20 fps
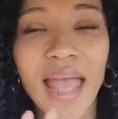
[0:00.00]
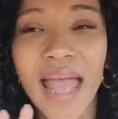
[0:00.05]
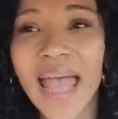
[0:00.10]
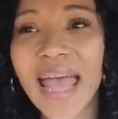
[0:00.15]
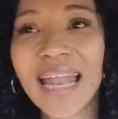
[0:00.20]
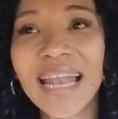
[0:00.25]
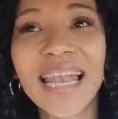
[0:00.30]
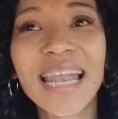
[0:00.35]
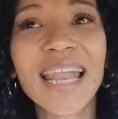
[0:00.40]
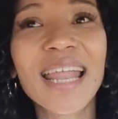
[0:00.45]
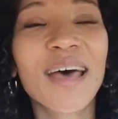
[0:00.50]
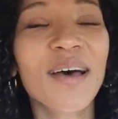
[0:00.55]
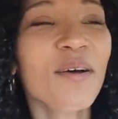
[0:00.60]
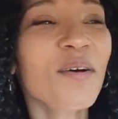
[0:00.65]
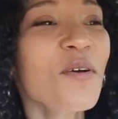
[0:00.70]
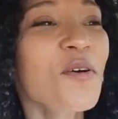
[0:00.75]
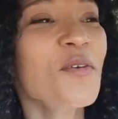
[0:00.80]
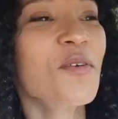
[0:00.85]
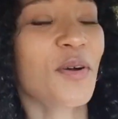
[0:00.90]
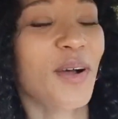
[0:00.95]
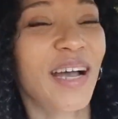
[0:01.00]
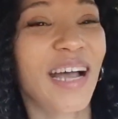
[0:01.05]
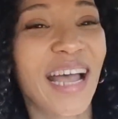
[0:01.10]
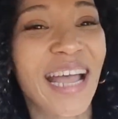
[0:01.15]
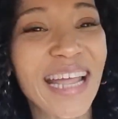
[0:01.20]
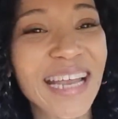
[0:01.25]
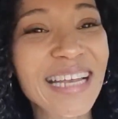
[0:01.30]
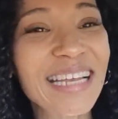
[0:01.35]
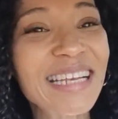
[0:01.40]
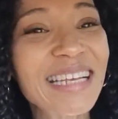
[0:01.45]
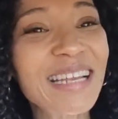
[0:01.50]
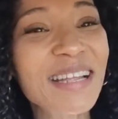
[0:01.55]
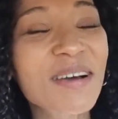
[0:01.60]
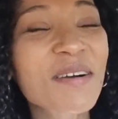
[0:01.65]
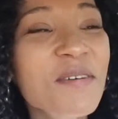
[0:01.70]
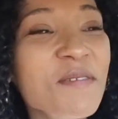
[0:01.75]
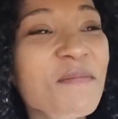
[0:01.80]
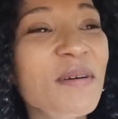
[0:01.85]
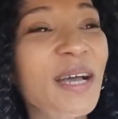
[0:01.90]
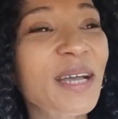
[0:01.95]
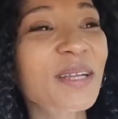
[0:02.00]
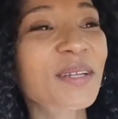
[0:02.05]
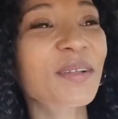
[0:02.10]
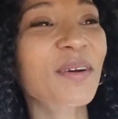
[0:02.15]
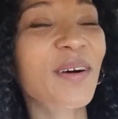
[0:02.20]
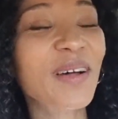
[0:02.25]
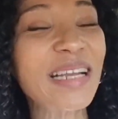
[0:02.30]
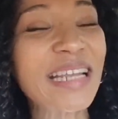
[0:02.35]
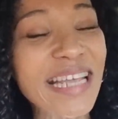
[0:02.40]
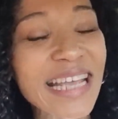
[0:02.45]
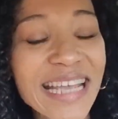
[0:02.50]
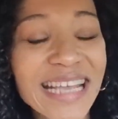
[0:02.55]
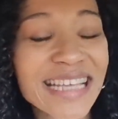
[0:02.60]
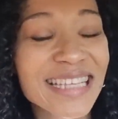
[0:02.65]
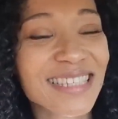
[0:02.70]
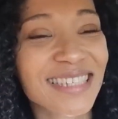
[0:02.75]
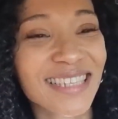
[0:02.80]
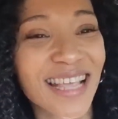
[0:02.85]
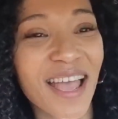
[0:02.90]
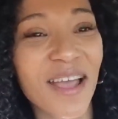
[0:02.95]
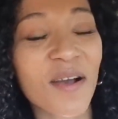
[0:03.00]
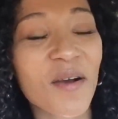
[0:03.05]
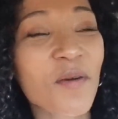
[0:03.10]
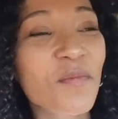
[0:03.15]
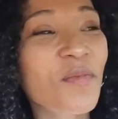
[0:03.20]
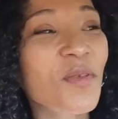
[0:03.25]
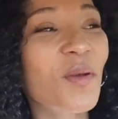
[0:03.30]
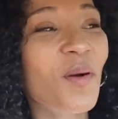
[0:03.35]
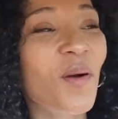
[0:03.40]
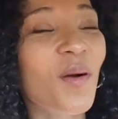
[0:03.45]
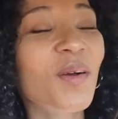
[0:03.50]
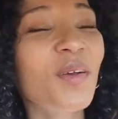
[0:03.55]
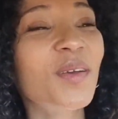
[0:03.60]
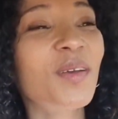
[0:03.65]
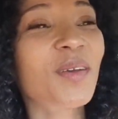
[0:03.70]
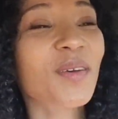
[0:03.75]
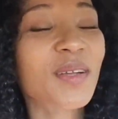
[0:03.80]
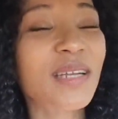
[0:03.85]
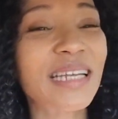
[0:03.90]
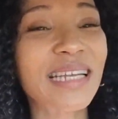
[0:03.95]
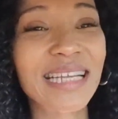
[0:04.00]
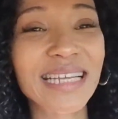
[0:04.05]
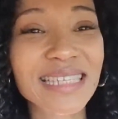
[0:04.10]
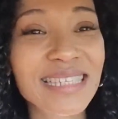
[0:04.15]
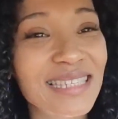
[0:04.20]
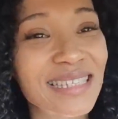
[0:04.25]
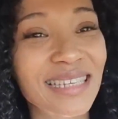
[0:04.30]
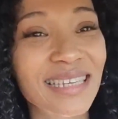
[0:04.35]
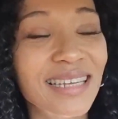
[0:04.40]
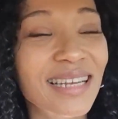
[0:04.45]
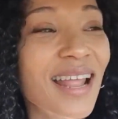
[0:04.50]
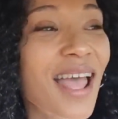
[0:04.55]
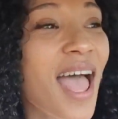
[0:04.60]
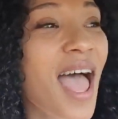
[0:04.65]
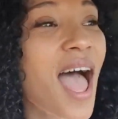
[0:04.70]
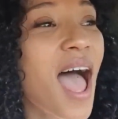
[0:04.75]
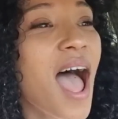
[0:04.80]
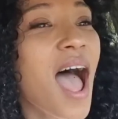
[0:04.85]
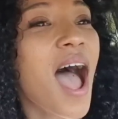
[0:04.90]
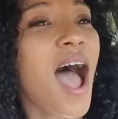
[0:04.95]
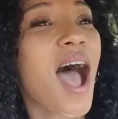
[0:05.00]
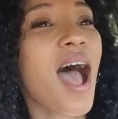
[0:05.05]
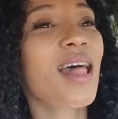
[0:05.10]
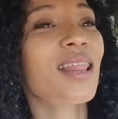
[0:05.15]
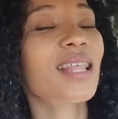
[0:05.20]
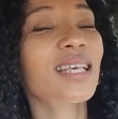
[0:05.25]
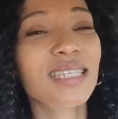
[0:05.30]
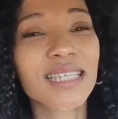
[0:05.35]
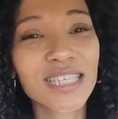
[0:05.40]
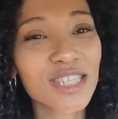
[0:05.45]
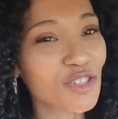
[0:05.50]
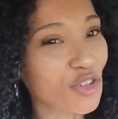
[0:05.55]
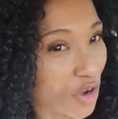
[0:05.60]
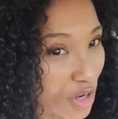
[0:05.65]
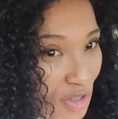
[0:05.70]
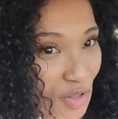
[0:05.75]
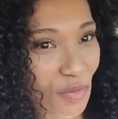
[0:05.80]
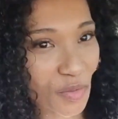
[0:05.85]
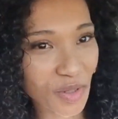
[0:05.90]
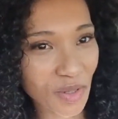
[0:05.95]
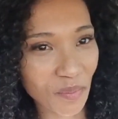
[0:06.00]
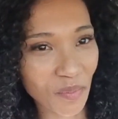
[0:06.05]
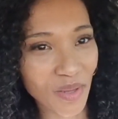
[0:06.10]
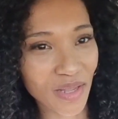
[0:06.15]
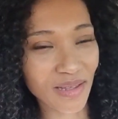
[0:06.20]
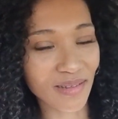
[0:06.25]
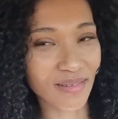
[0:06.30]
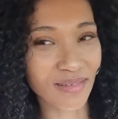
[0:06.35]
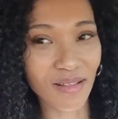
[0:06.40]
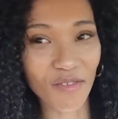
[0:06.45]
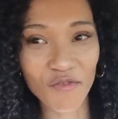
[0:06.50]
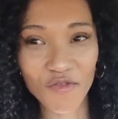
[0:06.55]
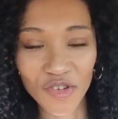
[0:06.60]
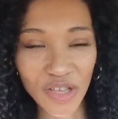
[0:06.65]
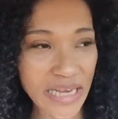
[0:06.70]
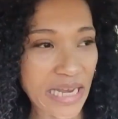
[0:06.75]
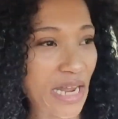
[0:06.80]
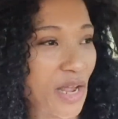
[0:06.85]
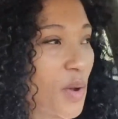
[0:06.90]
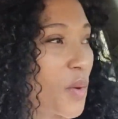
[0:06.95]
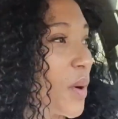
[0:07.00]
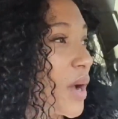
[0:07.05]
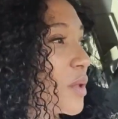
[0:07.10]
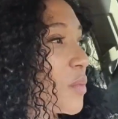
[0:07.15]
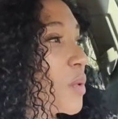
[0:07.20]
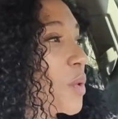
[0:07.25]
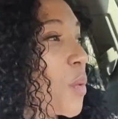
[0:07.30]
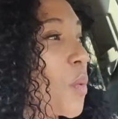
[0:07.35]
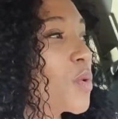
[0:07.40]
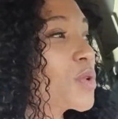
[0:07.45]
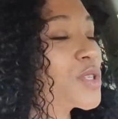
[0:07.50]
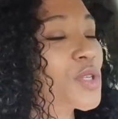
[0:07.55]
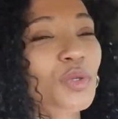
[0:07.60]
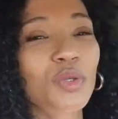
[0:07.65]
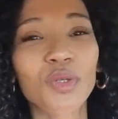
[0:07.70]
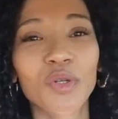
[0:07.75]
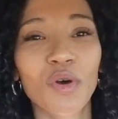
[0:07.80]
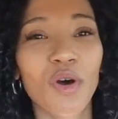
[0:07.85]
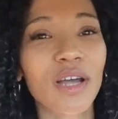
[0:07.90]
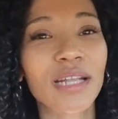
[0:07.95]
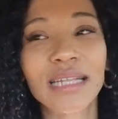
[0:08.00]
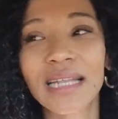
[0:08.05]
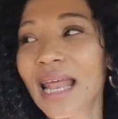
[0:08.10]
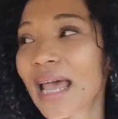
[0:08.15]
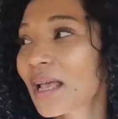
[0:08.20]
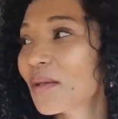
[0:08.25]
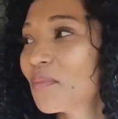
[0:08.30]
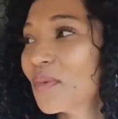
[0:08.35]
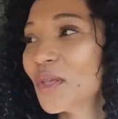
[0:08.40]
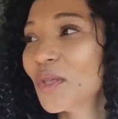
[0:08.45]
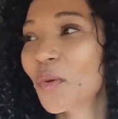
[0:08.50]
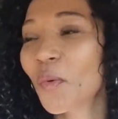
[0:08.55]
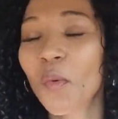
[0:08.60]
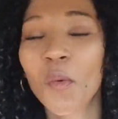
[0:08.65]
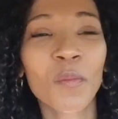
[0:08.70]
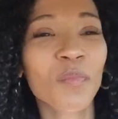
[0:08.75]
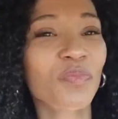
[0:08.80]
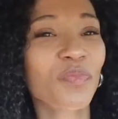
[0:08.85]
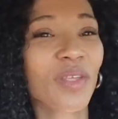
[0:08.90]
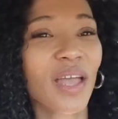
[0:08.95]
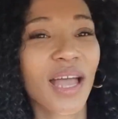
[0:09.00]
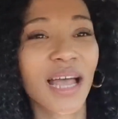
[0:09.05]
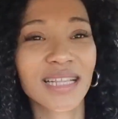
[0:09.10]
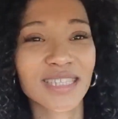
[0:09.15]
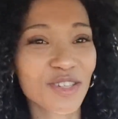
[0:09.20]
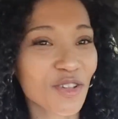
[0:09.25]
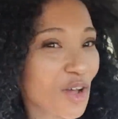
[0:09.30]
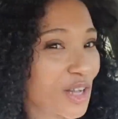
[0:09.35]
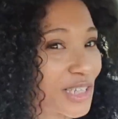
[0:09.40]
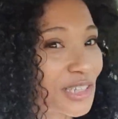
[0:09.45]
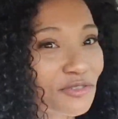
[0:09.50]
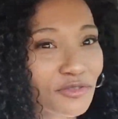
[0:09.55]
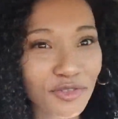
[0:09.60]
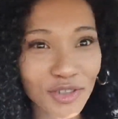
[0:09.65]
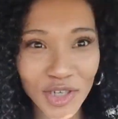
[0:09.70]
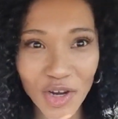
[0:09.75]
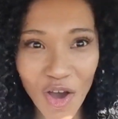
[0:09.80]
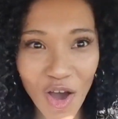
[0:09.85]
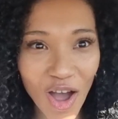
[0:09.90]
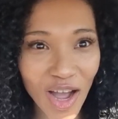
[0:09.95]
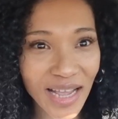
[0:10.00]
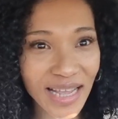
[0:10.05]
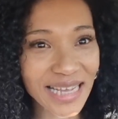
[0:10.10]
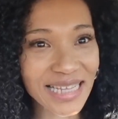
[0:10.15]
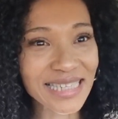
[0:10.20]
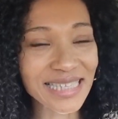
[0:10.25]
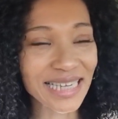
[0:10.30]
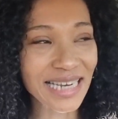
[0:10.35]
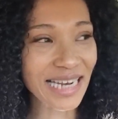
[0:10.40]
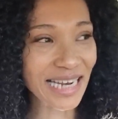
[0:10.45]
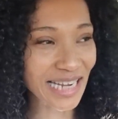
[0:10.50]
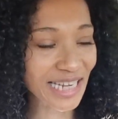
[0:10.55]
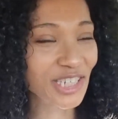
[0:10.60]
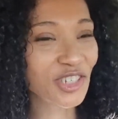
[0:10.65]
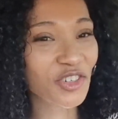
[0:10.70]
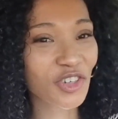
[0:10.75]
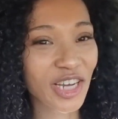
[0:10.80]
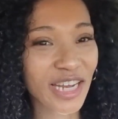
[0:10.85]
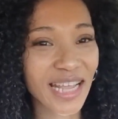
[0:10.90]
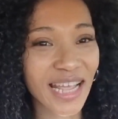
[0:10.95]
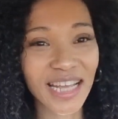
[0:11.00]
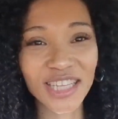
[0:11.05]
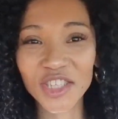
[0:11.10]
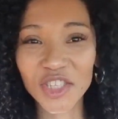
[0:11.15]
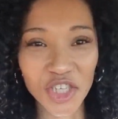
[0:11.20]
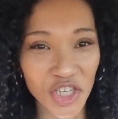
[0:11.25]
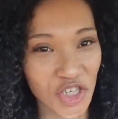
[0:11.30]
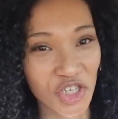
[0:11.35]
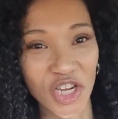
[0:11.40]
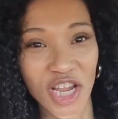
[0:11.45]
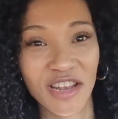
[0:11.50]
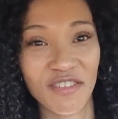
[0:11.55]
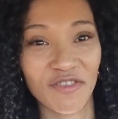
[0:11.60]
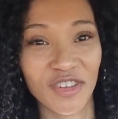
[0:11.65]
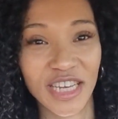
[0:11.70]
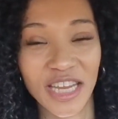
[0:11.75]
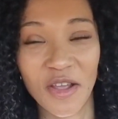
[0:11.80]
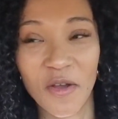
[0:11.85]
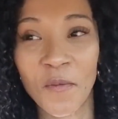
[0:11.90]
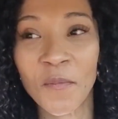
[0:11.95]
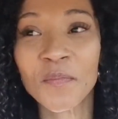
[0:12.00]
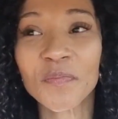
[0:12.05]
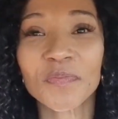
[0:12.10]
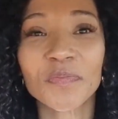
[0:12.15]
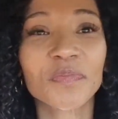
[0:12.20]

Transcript: Hello, hello, my darlings. I hope you are good. Listen, this is not your typical video. It will also not like be your, it's not a vlog. It's literally a chit chat video.